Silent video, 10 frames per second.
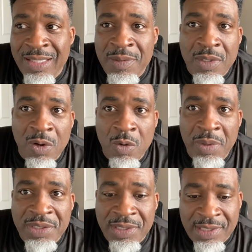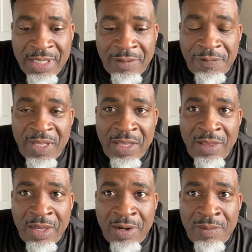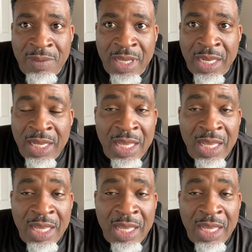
There was a whole bunch of stuff in there that